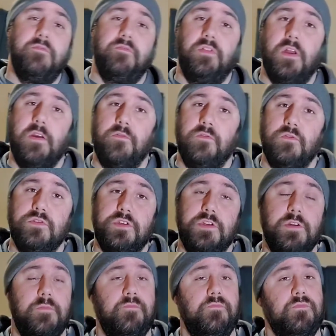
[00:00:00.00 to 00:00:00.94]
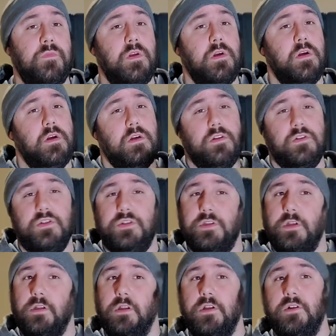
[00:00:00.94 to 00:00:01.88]
flavors, just a
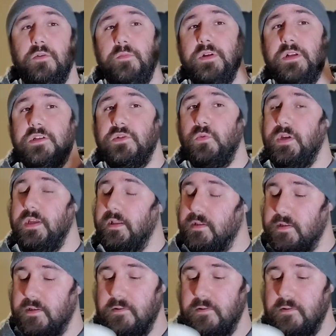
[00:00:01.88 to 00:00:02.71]
little bit sweet.